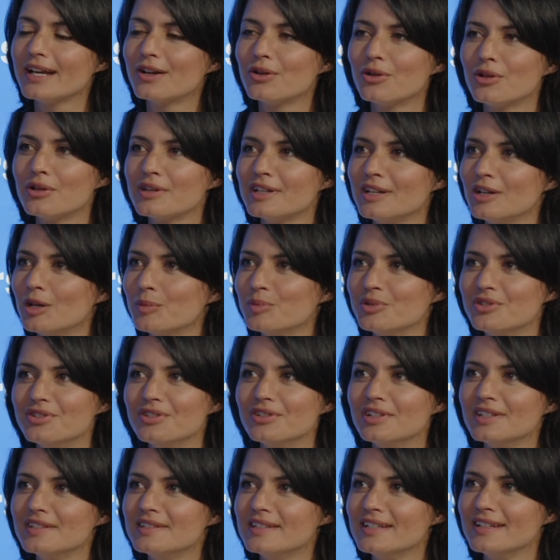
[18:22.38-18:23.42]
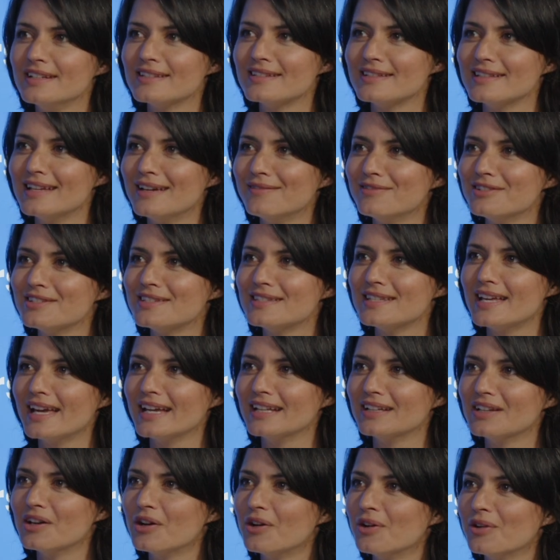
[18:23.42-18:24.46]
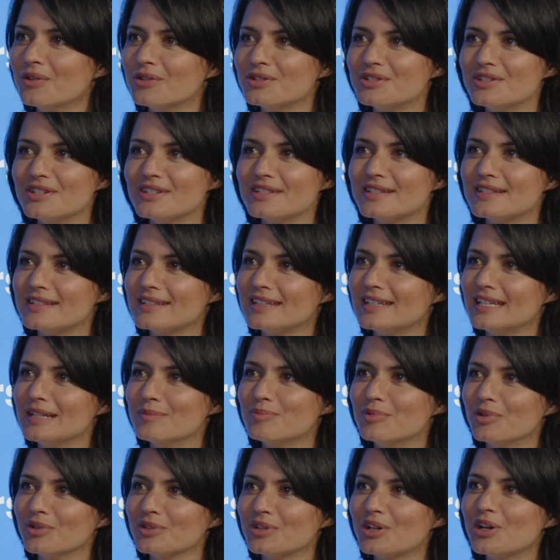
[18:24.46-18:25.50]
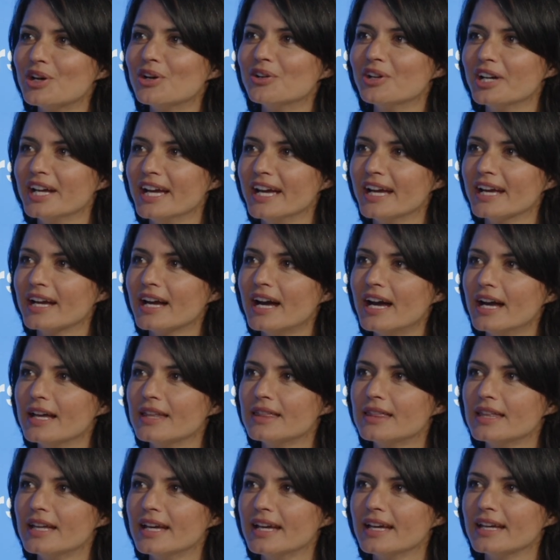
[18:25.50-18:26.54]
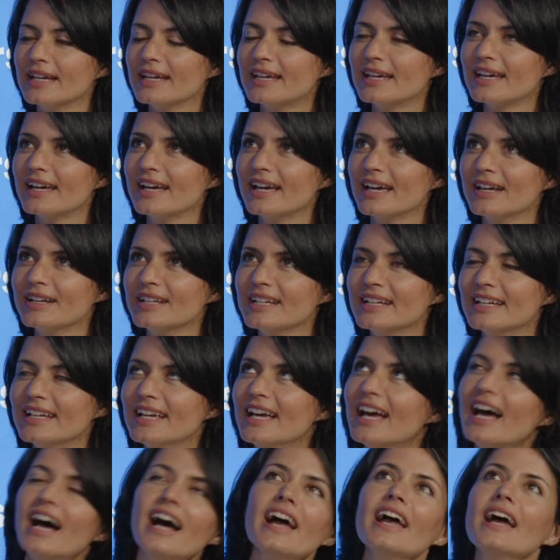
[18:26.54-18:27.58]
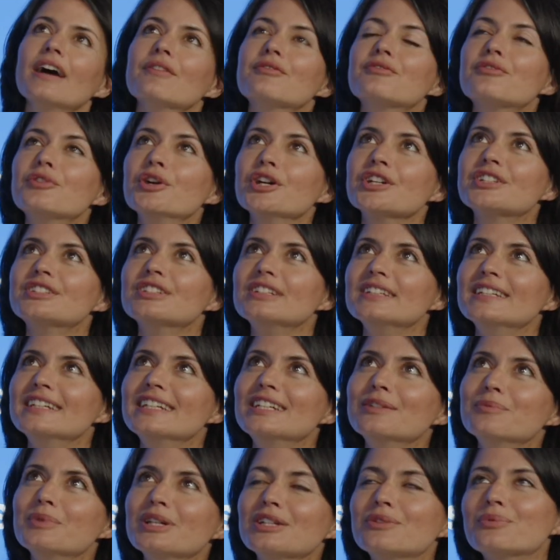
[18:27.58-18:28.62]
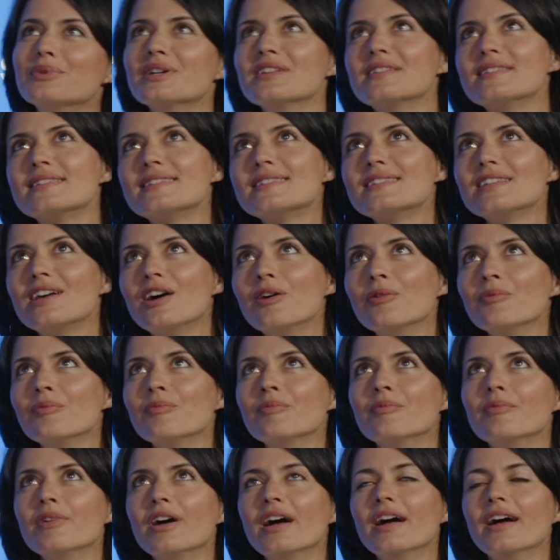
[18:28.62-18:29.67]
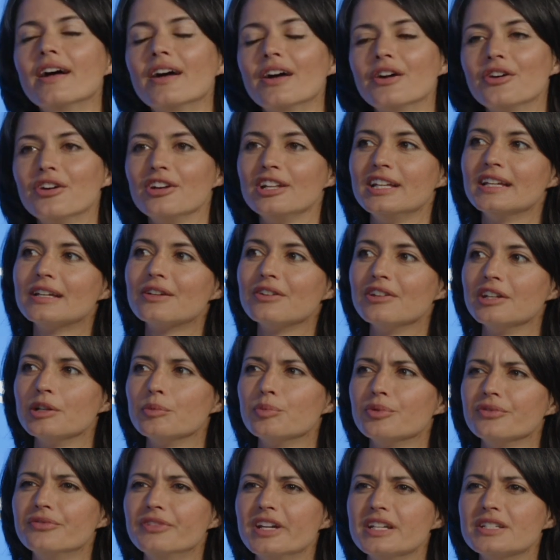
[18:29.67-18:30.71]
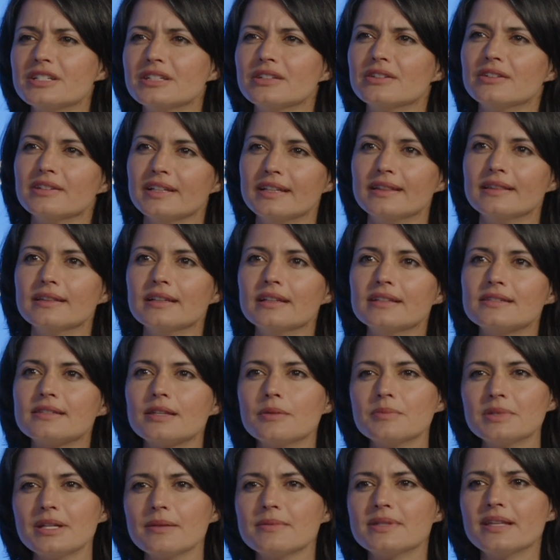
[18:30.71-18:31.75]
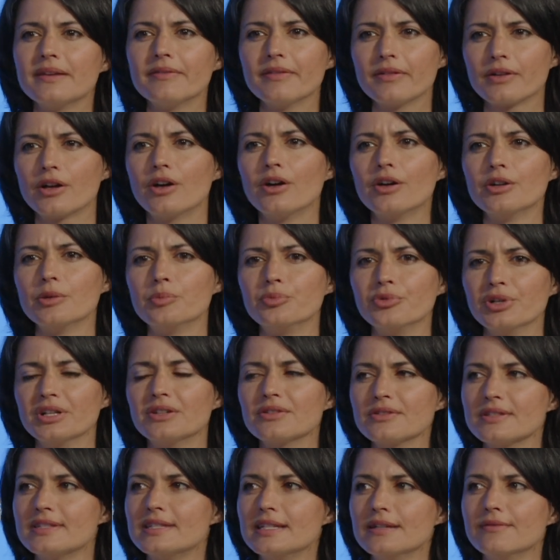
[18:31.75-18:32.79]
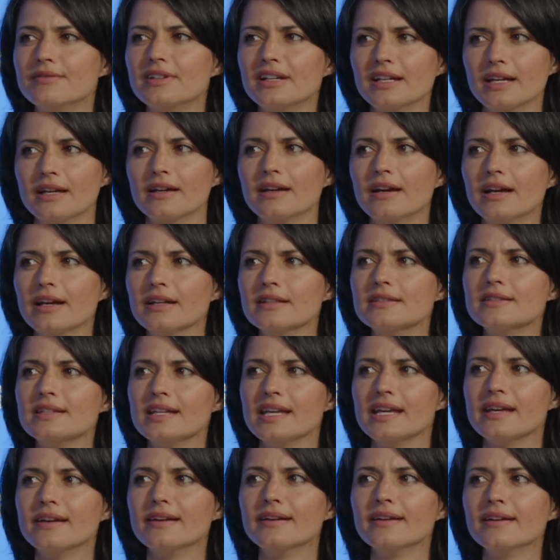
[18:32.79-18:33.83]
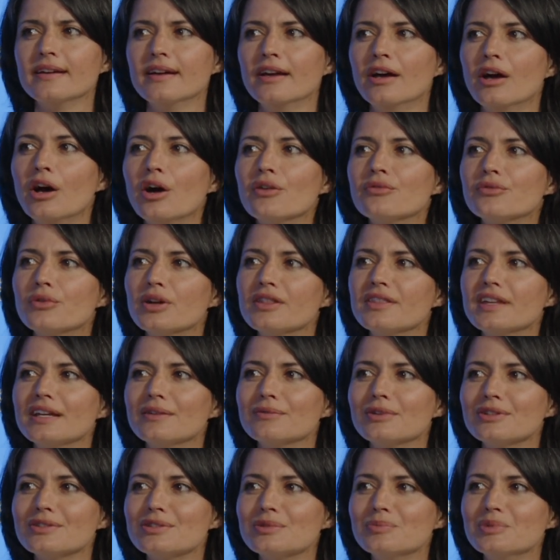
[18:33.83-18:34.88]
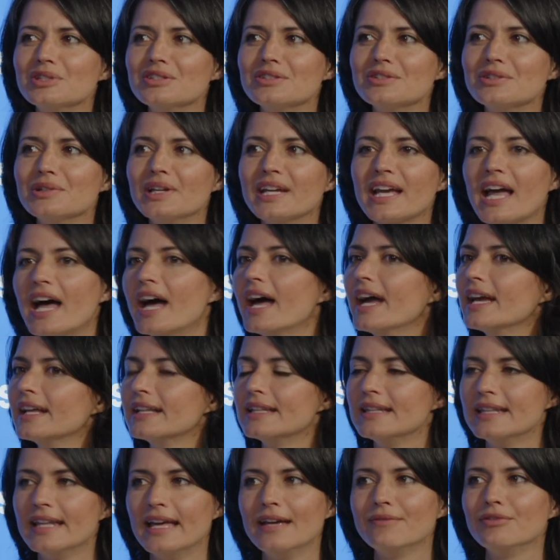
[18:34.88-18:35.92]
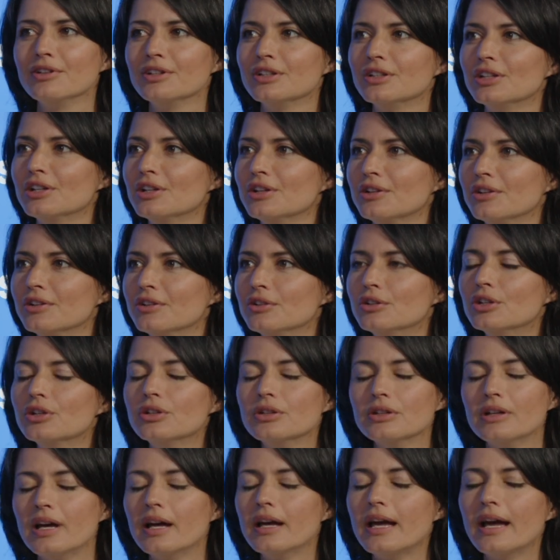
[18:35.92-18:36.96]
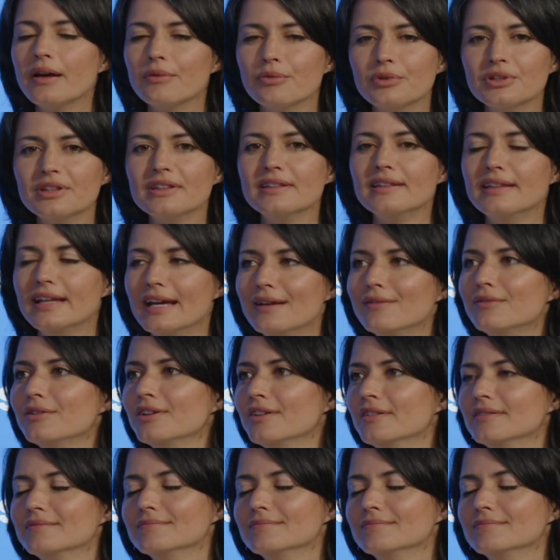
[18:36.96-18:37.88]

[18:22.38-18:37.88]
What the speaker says: all the opportunities, never say no, just keep on going. I think I have worked a little bit with some early career professional, and sometimes they've got a preconceived idea of what they want to be doing. I never knew. I would never